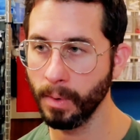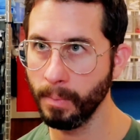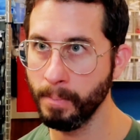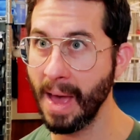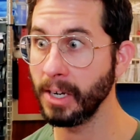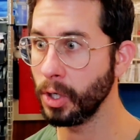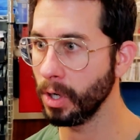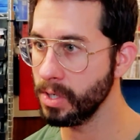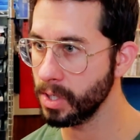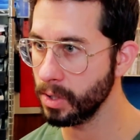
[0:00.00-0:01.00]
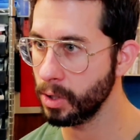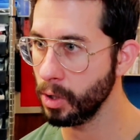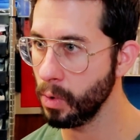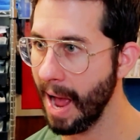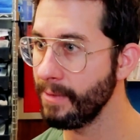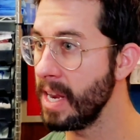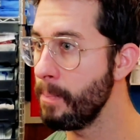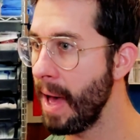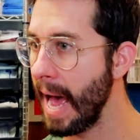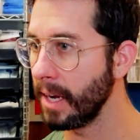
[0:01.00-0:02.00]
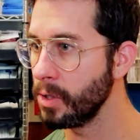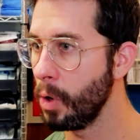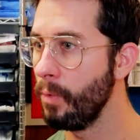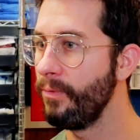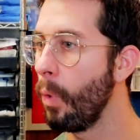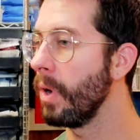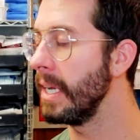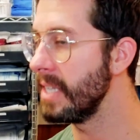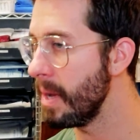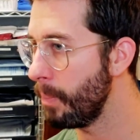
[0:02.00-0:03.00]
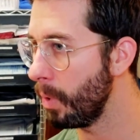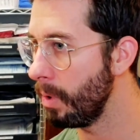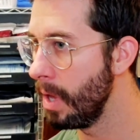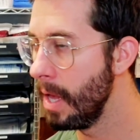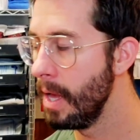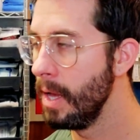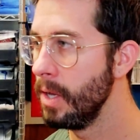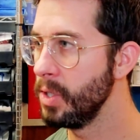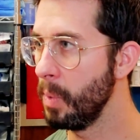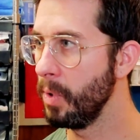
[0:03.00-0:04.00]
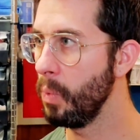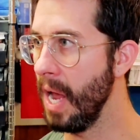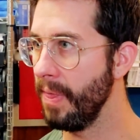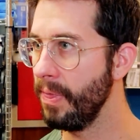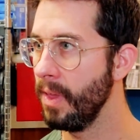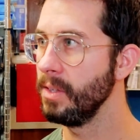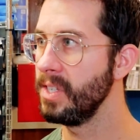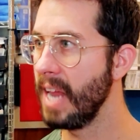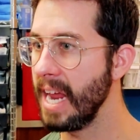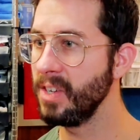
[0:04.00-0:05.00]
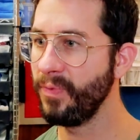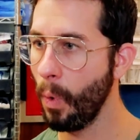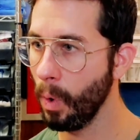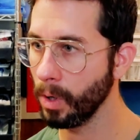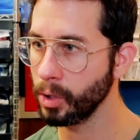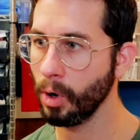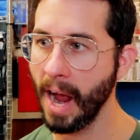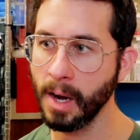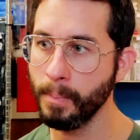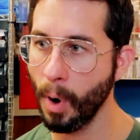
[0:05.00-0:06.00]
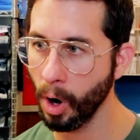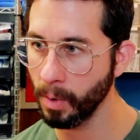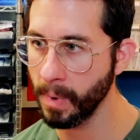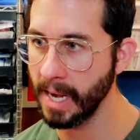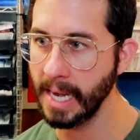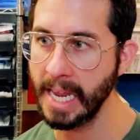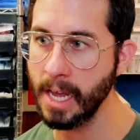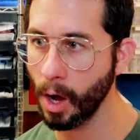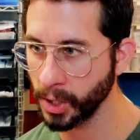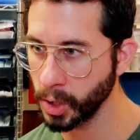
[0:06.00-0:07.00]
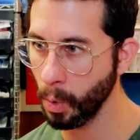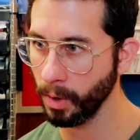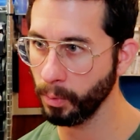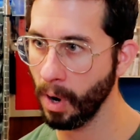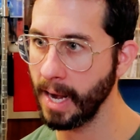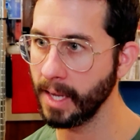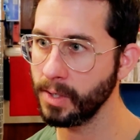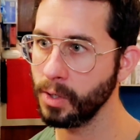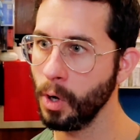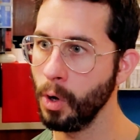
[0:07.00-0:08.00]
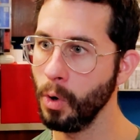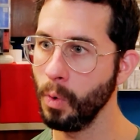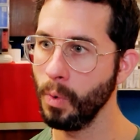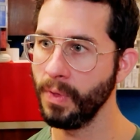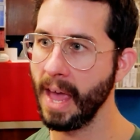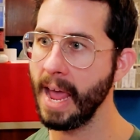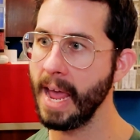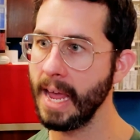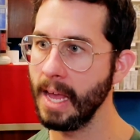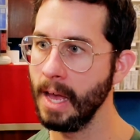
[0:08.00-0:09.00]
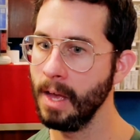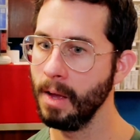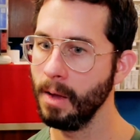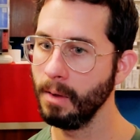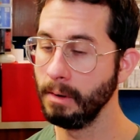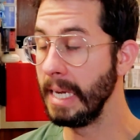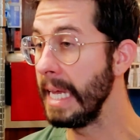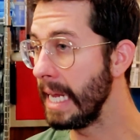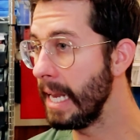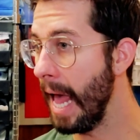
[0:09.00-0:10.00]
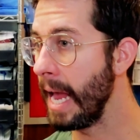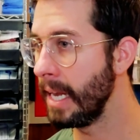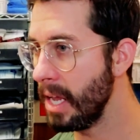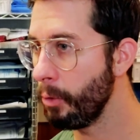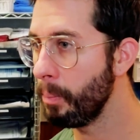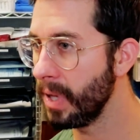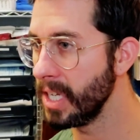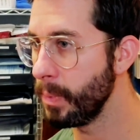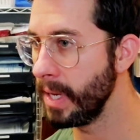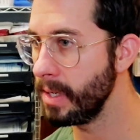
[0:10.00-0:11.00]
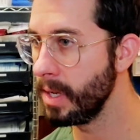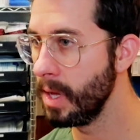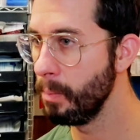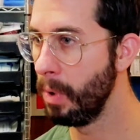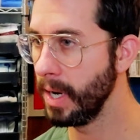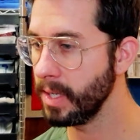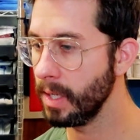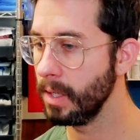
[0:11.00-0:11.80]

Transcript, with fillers: measures to have an impact so for example someone with stage 4 tricompartment knee osteoarthritis who they need a knee replacement but